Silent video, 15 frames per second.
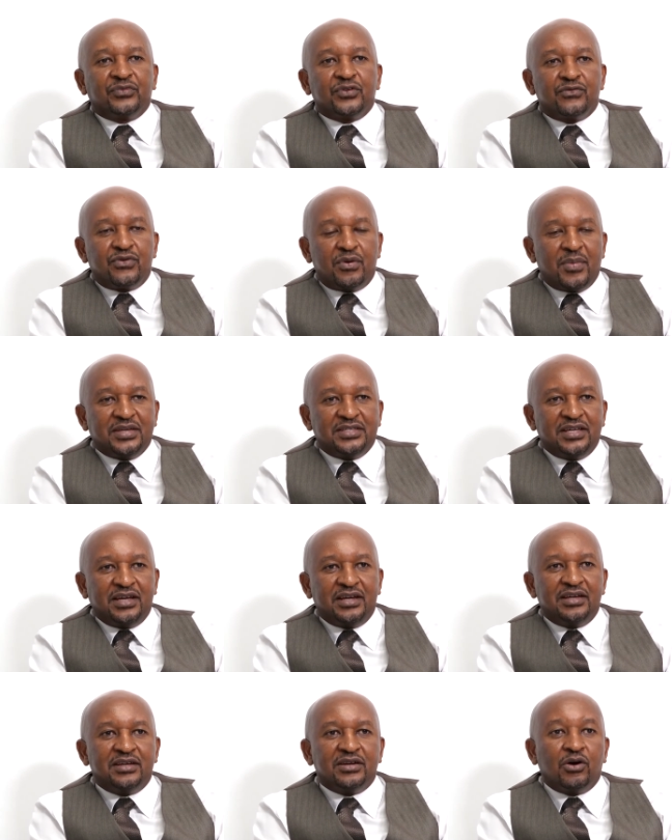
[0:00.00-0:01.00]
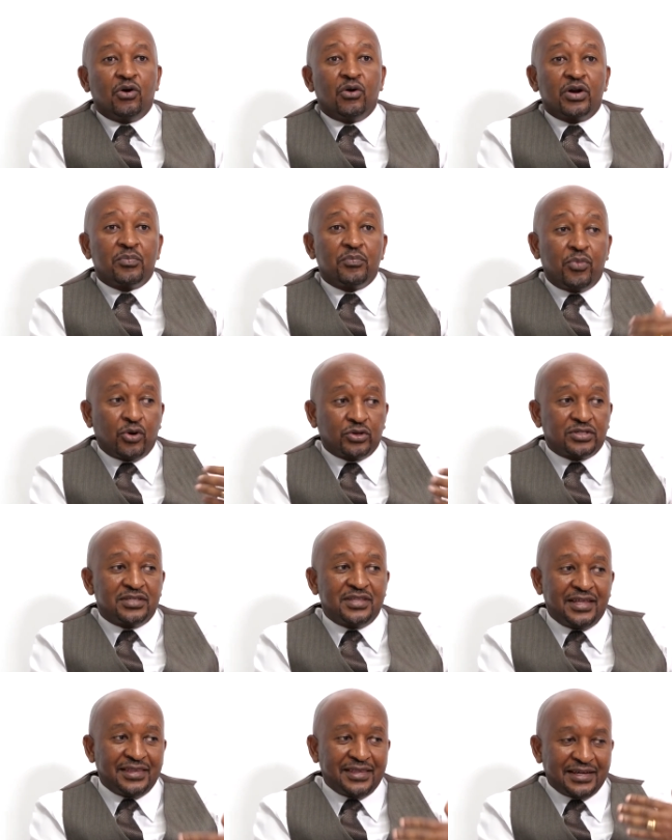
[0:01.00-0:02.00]
formatted or reports
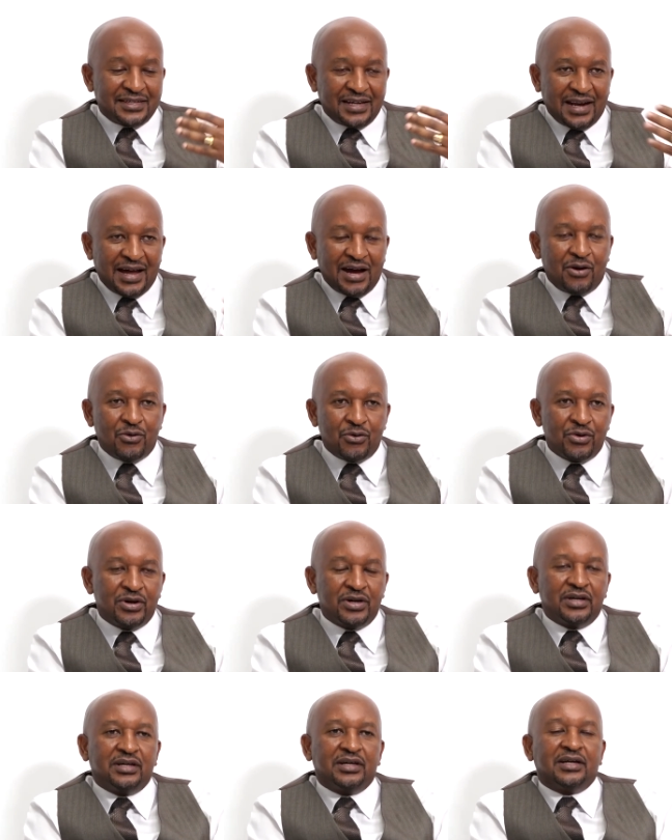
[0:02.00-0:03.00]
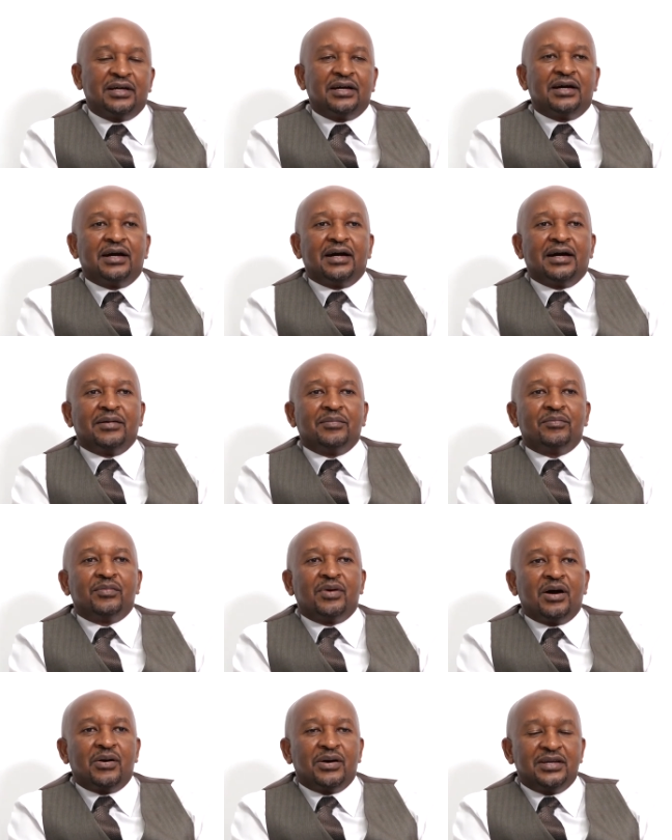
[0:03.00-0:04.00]
then that allow
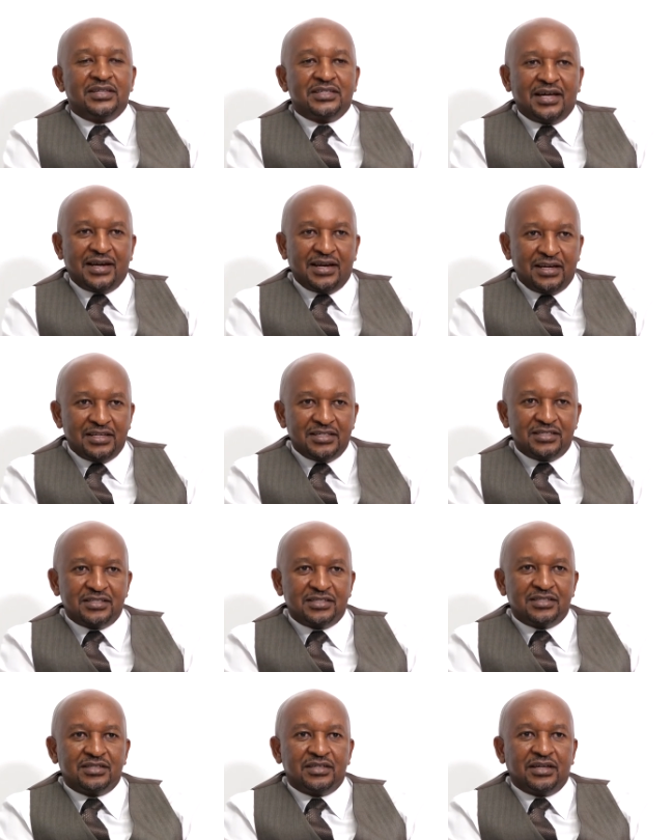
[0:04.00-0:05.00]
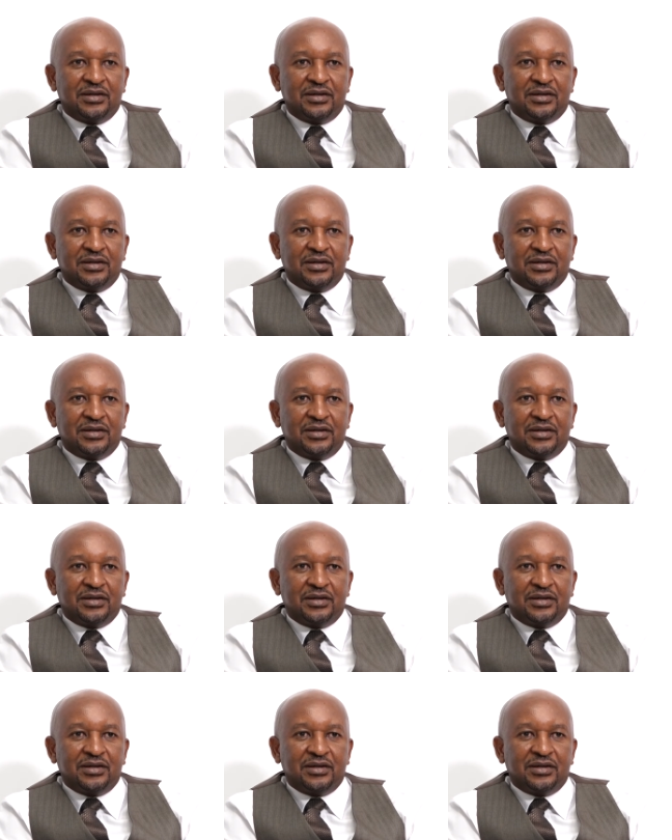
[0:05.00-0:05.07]
our data analysts